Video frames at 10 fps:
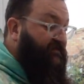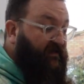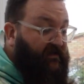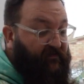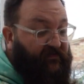
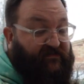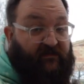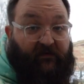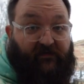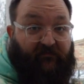thinking this is
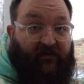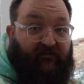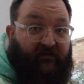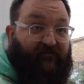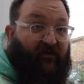going to be
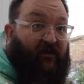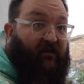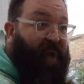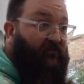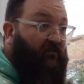
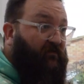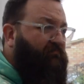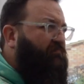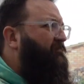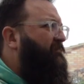335 or a
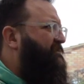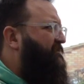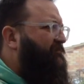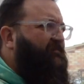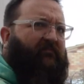
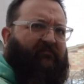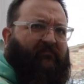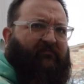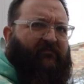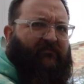
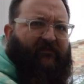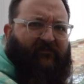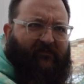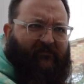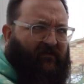
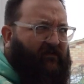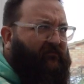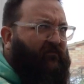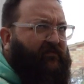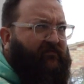
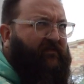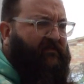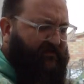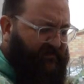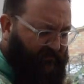355 or
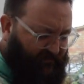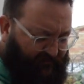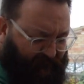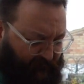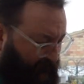339.